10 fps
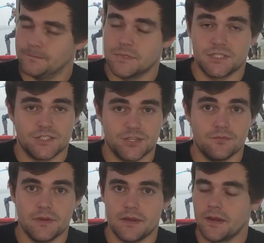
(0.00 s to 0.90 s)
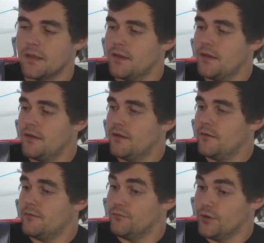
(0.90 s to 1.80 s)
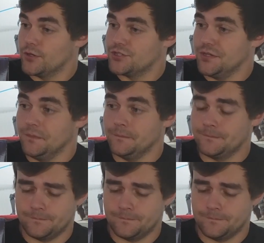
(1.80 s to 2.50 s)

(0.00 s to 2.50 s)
It's the Sobin version.